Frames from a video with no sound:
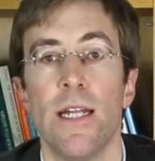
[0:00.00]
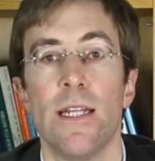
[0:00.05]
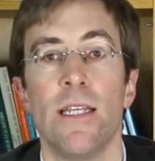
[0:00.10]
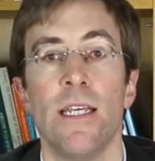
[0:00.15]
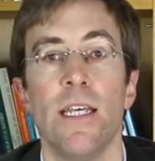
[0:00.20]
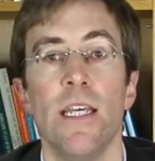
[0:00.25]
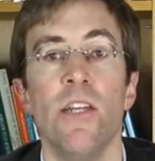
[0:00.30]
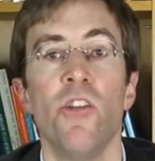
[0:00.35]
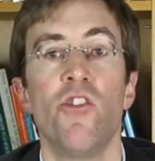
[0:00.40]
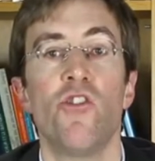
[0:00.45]

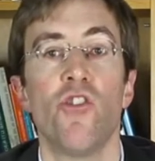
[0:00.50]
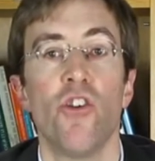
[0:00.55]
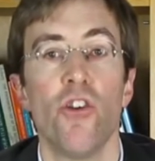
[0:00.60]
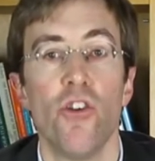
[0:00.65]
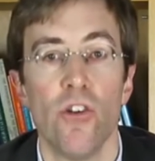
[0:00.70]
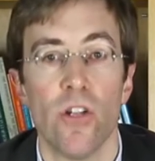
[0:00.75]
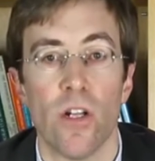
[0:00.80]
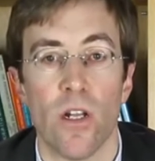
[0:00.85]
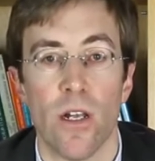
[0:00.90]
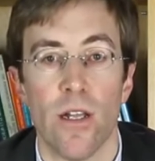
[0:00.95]
the
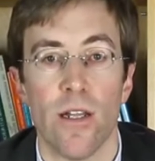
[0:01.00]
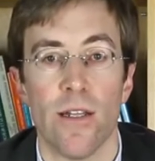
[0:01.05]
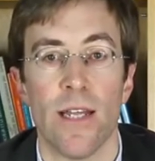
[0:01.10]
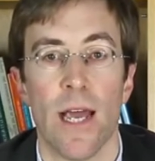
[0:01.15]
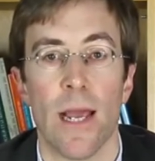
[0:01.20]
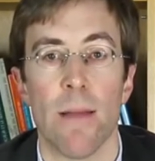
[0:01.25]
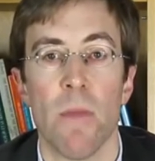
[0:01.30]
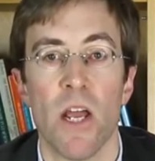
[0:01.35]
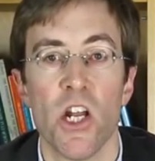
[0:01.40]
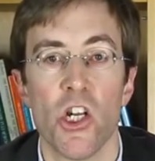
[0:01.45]
internal
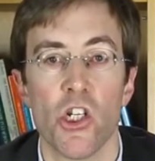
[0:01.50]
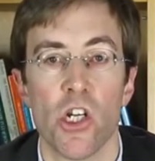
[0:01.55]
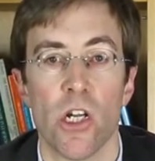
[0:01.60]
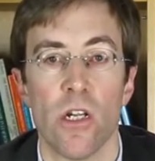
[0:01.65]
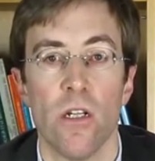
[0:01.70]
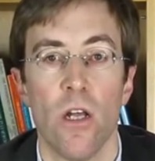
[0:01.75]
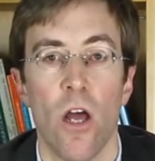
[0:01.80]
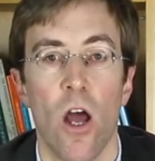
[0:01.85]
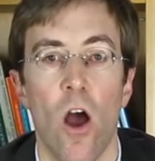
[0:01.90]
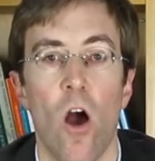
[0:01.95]

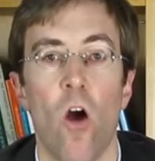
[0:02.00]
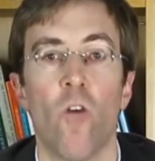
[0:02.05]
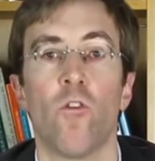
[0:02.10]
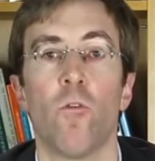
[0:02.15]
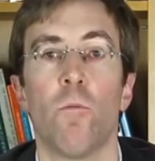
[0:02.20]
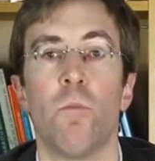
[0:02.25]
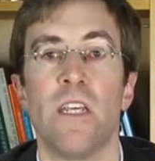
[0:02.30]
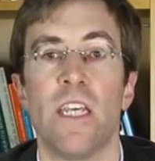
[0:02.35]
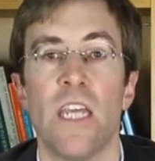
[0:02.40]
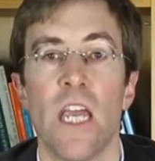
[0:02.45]
dimension of the
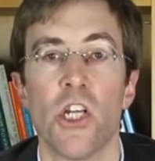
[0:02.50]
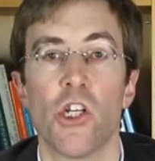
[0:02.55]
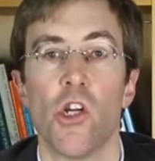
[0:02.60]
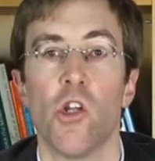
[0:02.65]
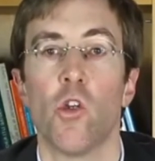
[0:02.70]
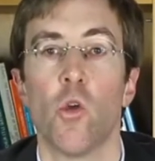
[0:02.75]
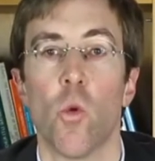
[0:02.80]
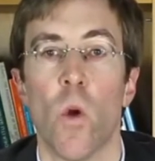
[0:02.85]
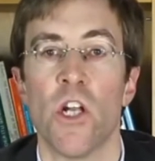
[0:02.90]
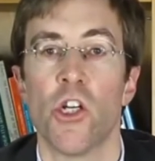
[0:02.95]

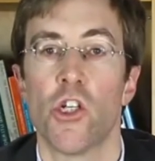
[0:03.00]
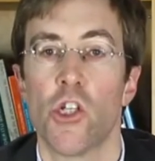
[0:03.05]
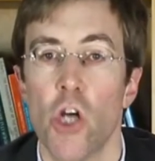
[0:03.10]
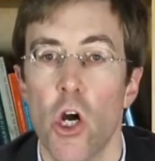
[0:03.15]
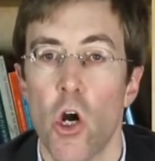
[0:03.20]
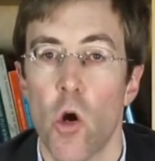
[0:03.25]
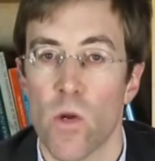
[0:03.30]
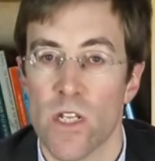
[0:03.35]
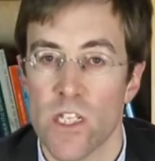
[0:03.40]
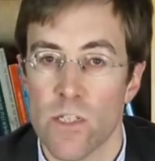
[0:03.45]
obligation to
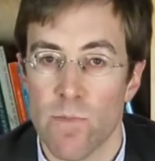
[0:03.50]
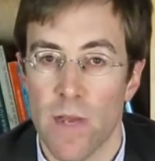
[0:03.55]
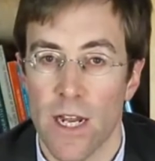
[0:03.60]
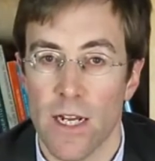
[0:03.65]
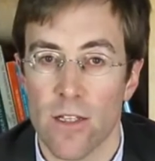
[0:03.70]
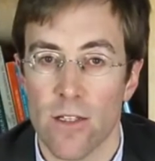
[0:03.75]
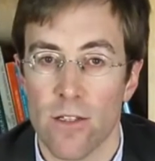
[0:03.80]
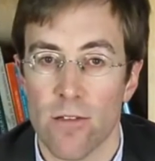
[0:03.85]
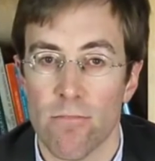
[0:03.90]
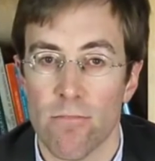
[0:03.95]
ensure respect.